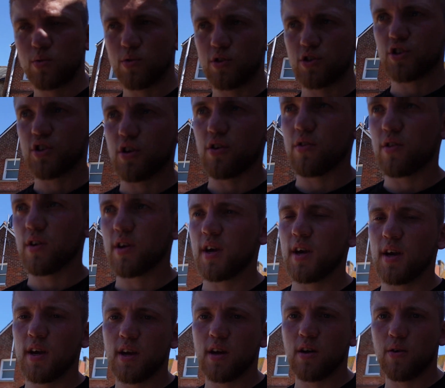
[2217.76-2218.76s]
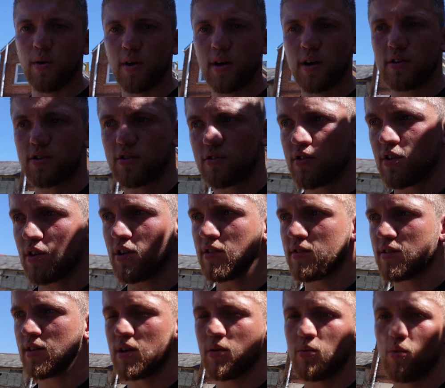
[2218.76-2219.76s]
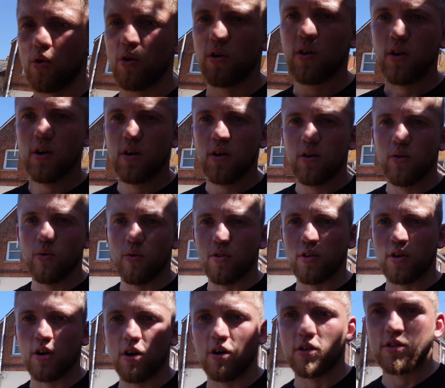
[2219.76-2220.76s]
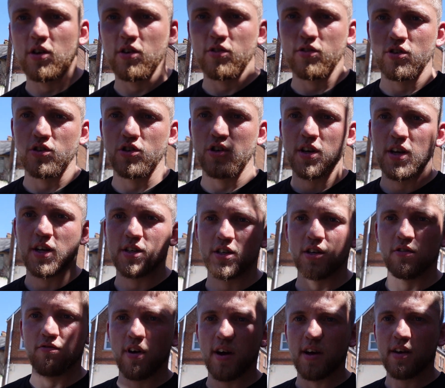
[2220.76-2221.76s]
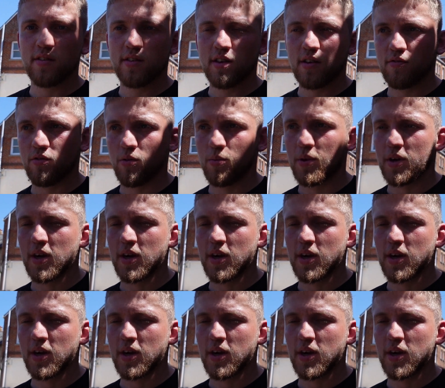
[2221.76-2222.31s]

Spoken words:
want to show you the key quick, just so you can see what the car does, because you can actually raise it from the